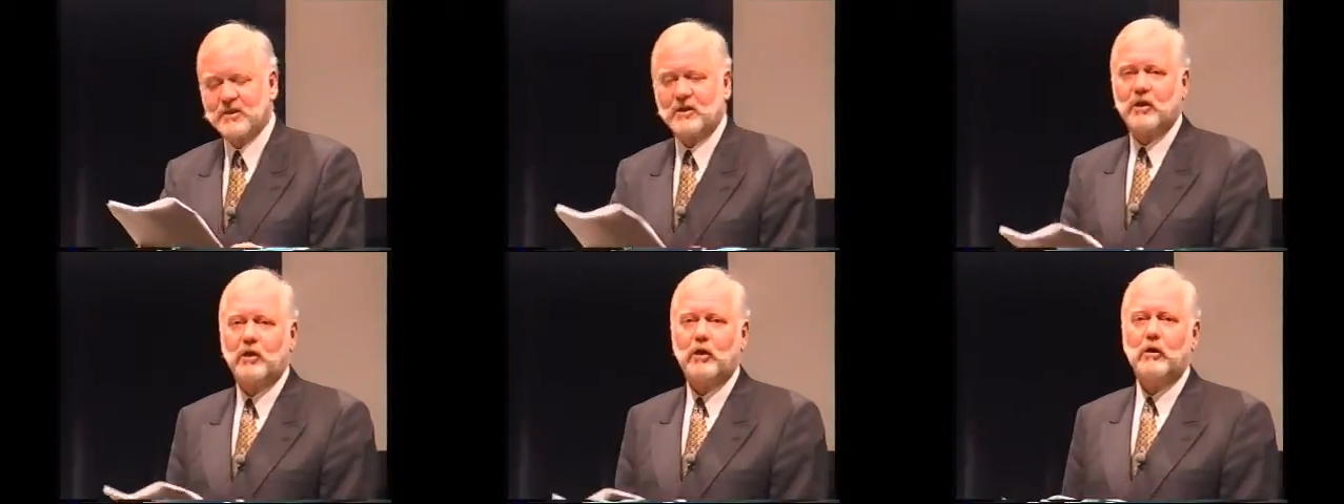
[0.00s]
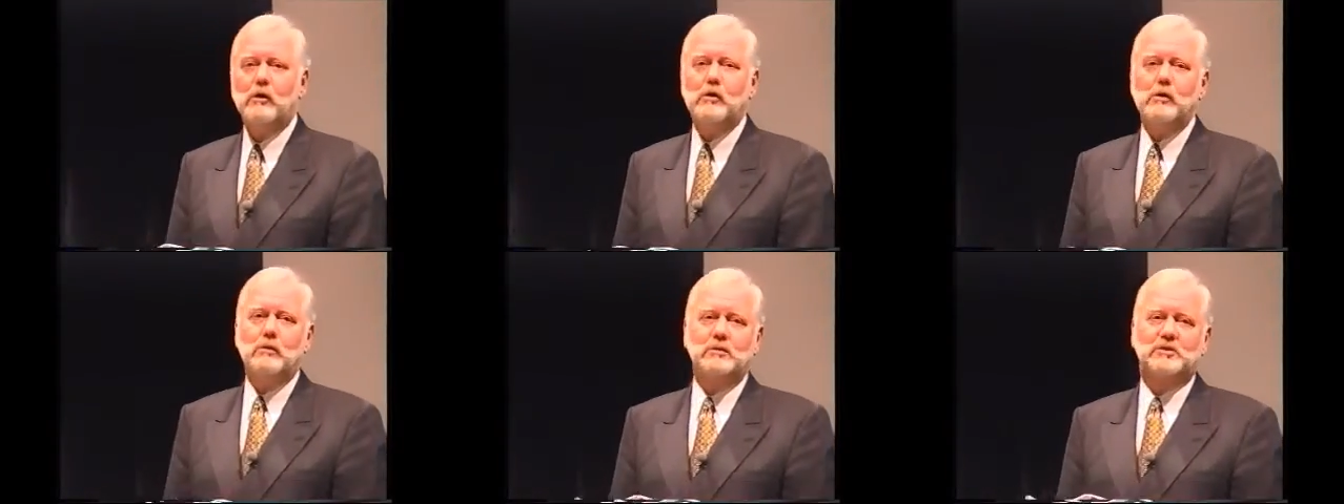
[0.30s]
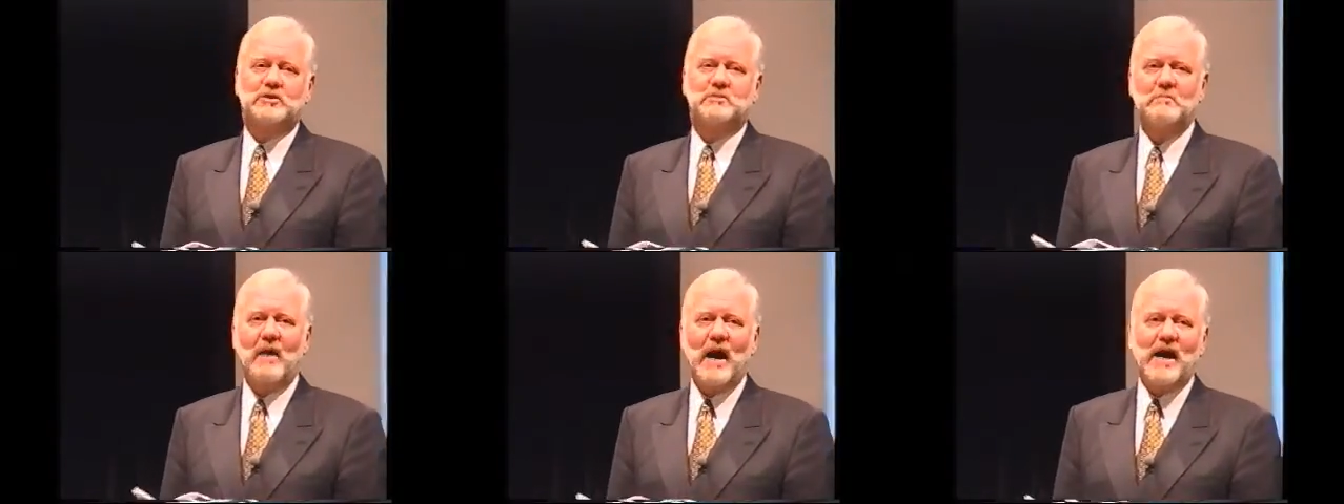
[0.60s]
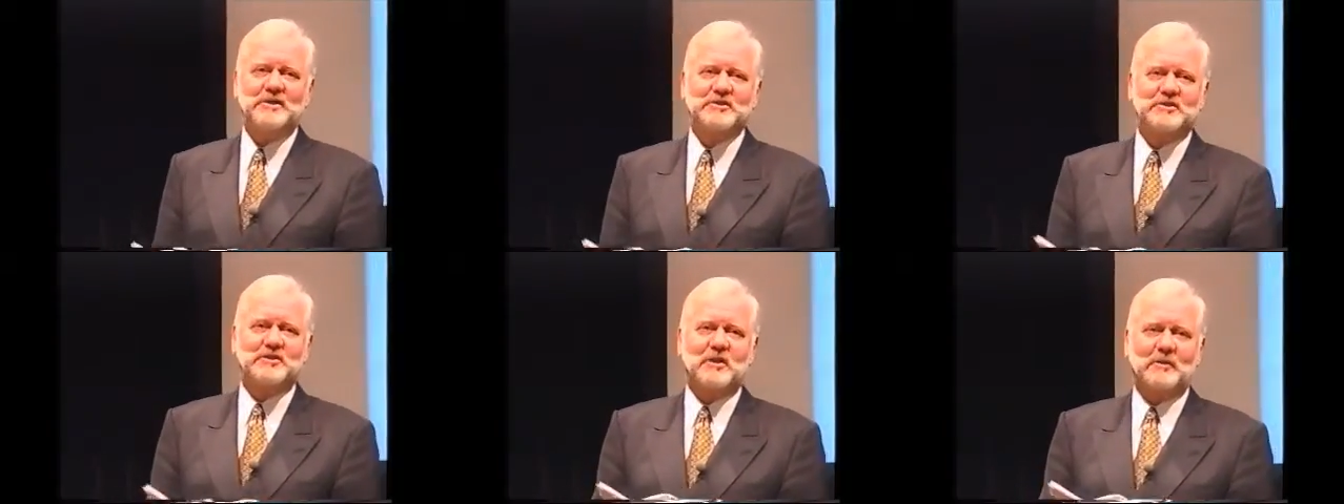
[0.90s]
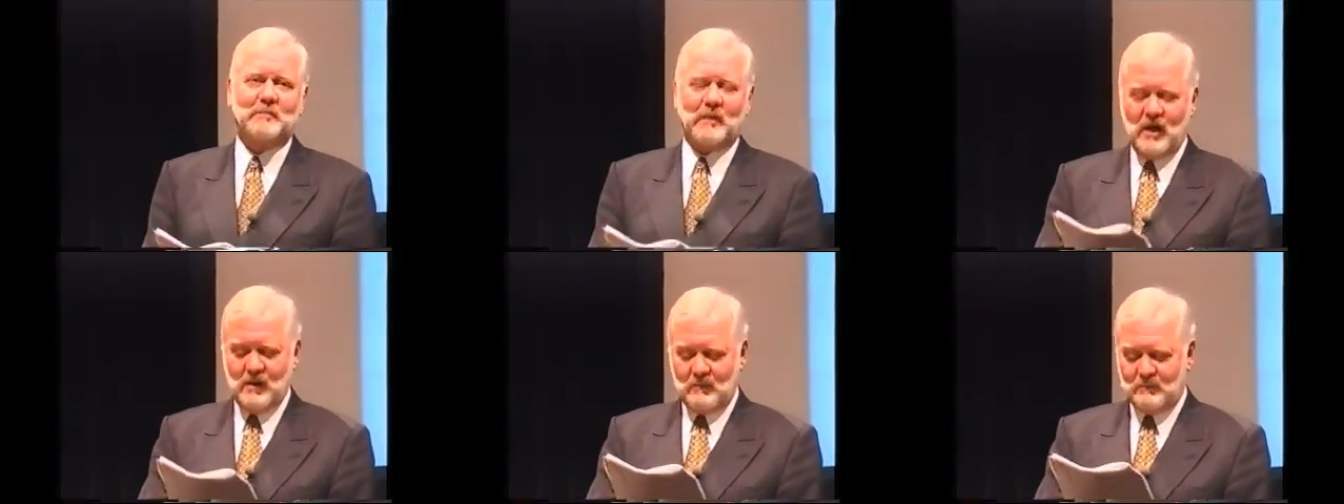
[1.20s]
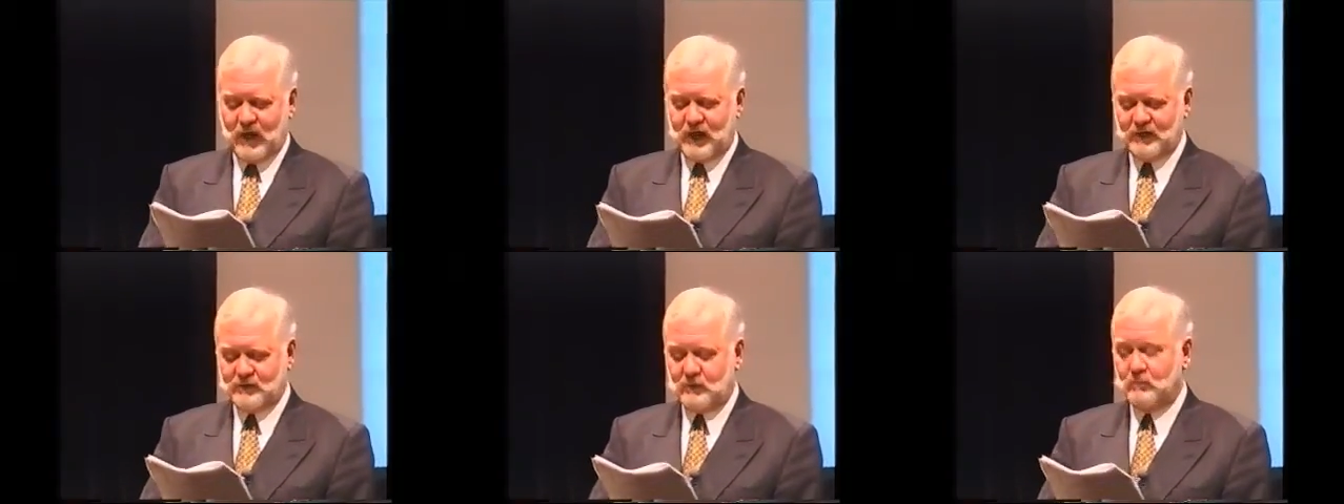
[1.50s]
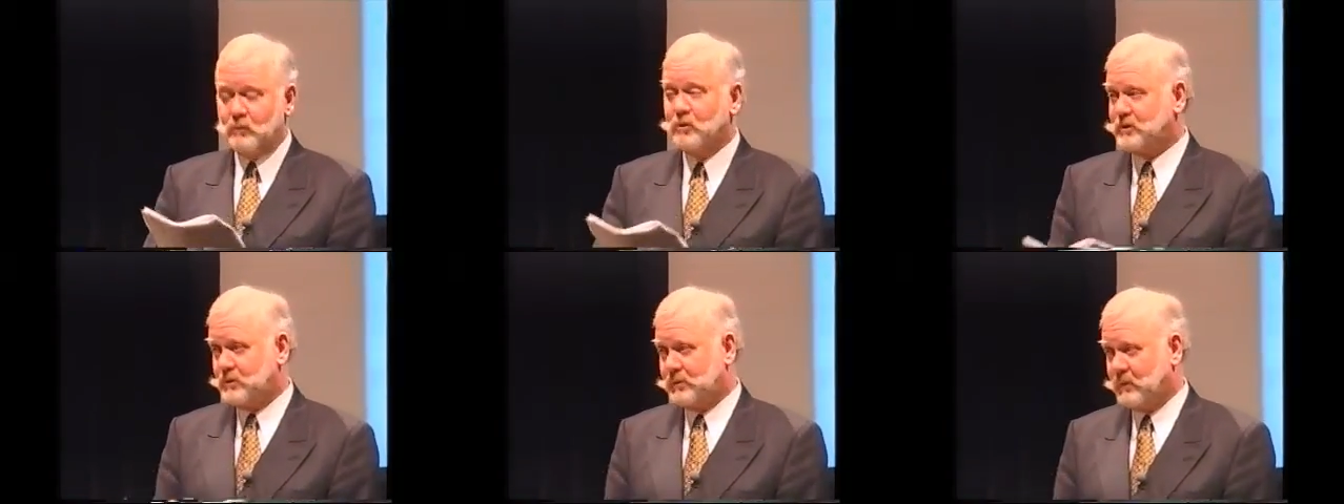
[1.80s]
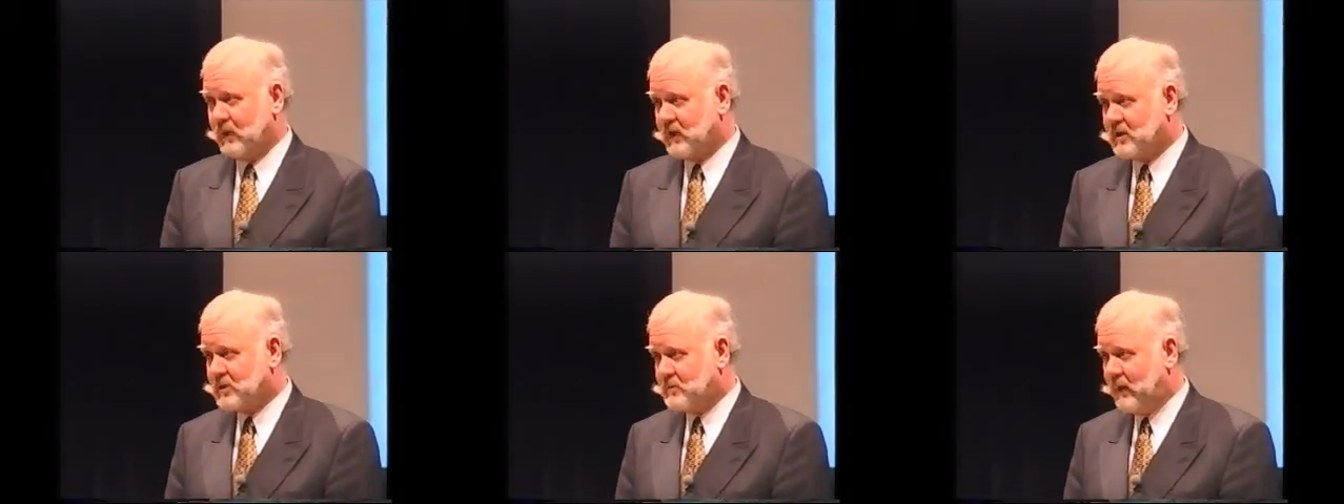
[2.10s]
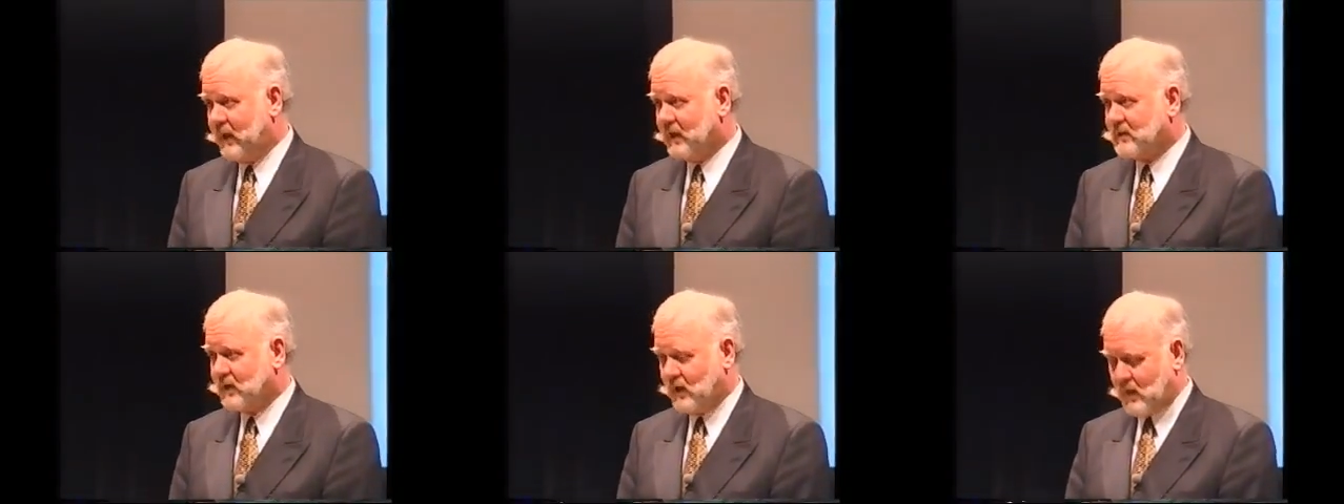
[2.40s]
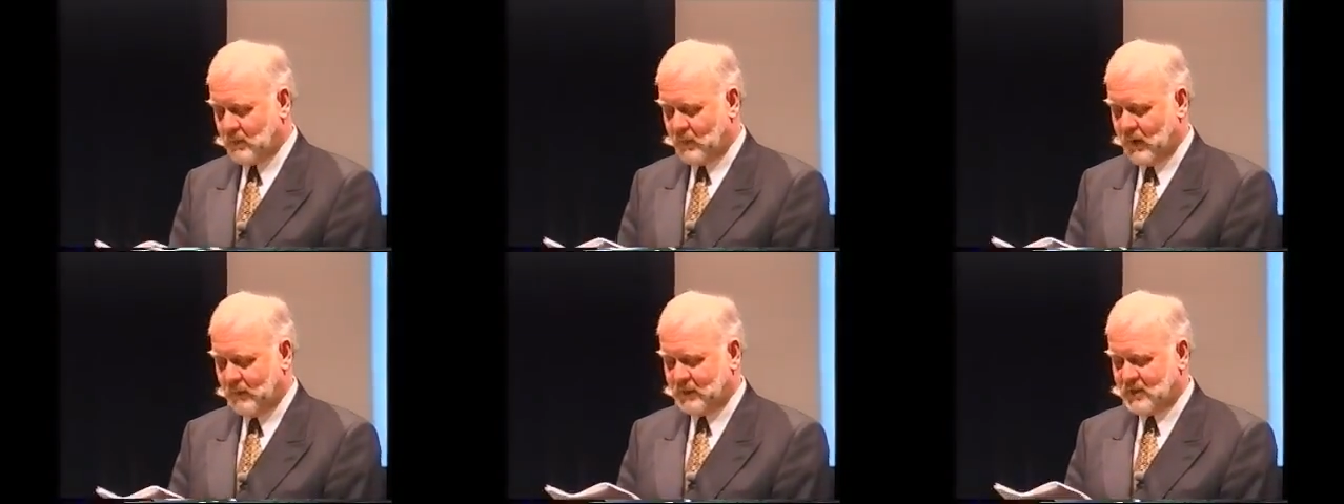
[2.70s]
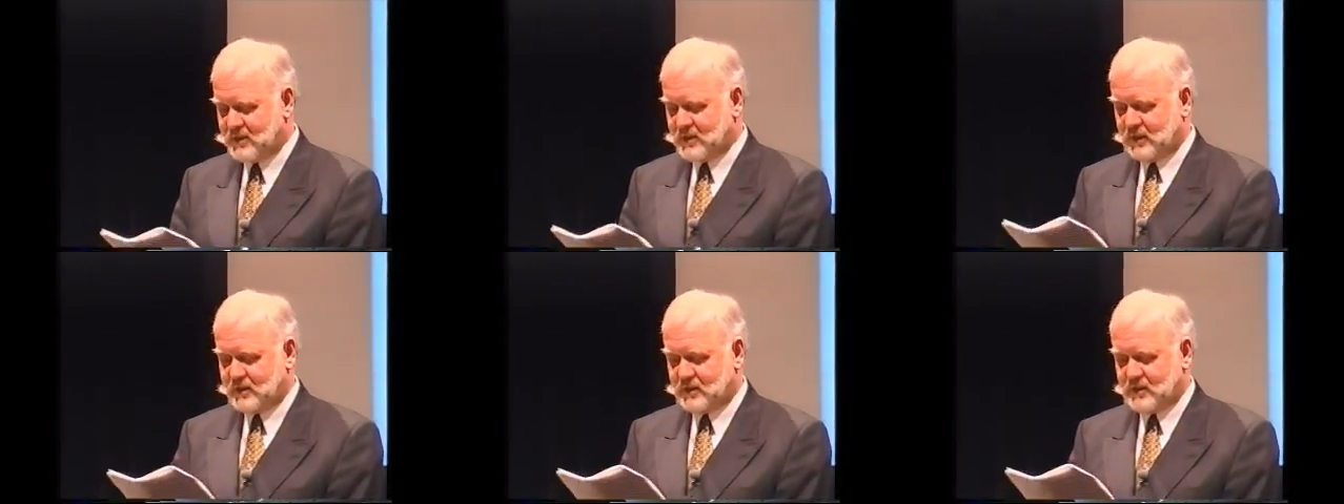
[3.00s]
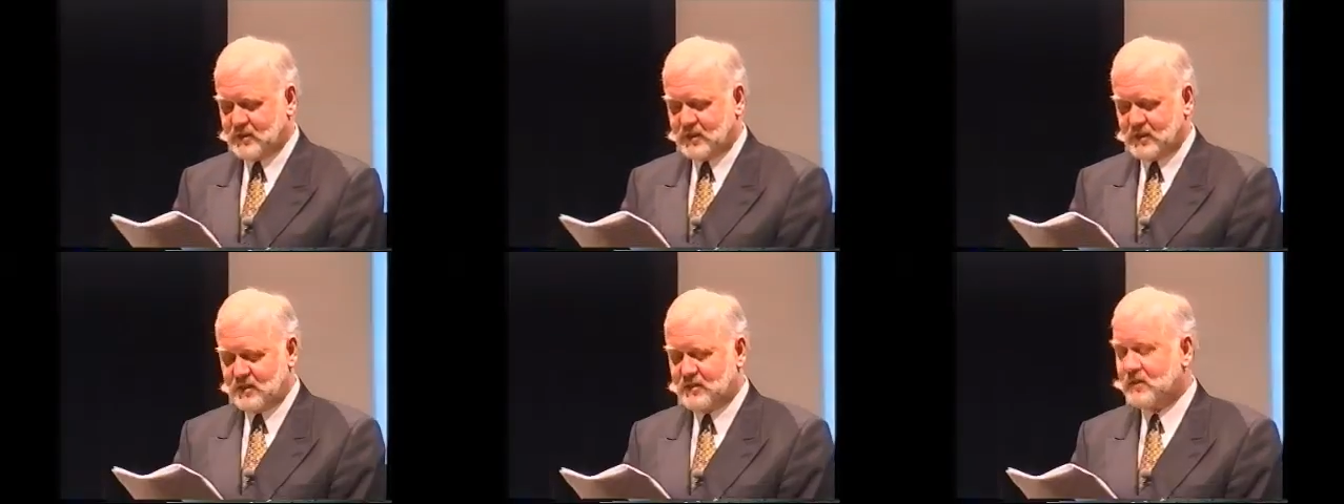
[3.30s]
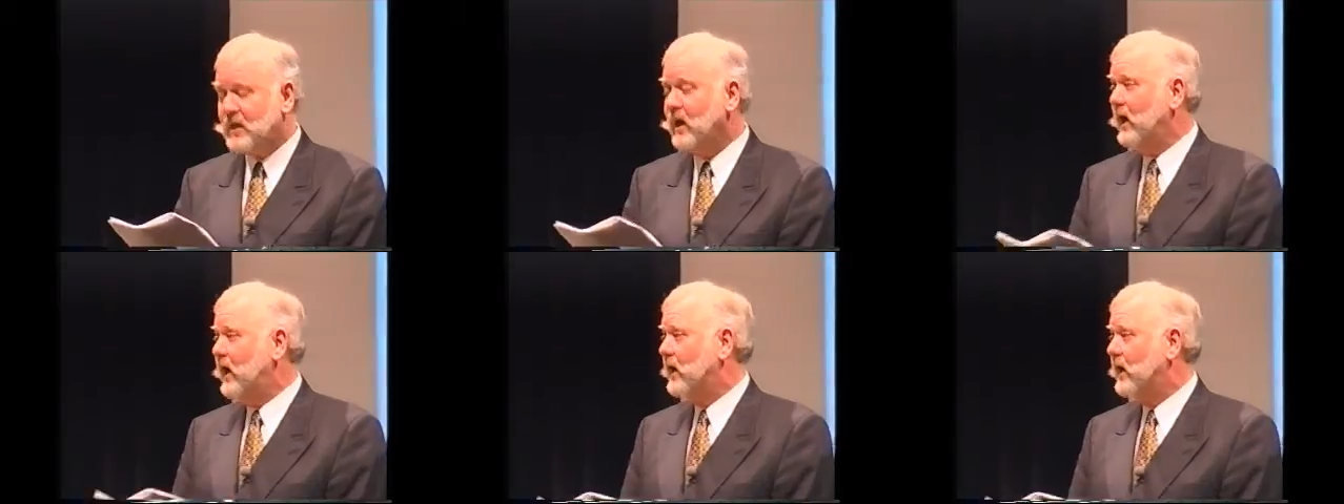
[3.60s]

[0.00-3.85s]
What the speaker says: a huge master bedroom, which you would expect on a property such as this.